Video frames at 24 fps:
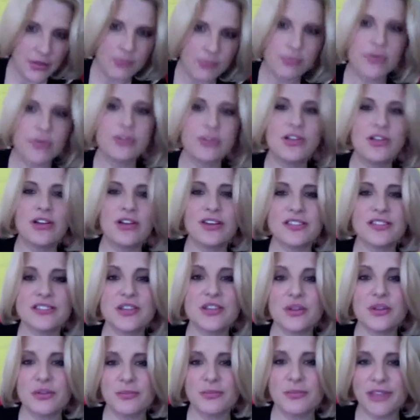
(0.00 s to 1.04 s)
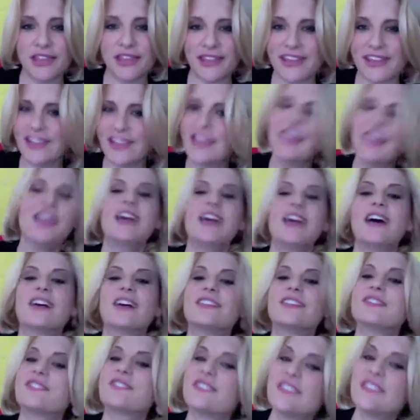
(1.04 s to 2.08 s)
Bernard Tomic.
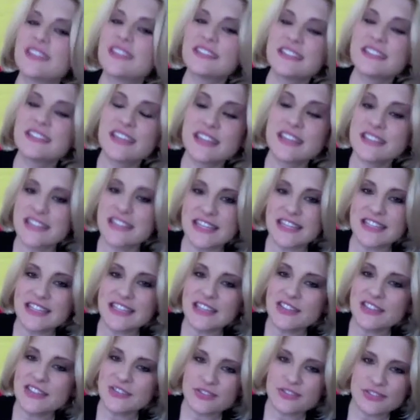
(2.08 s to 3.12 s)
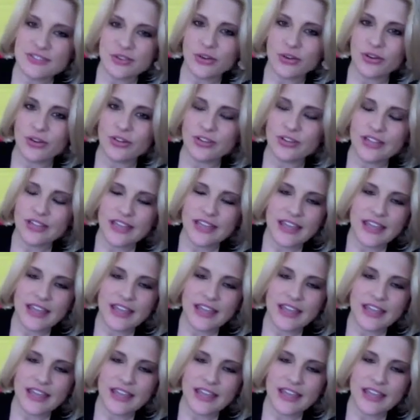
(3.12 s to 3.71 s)
This kid's 18 years old.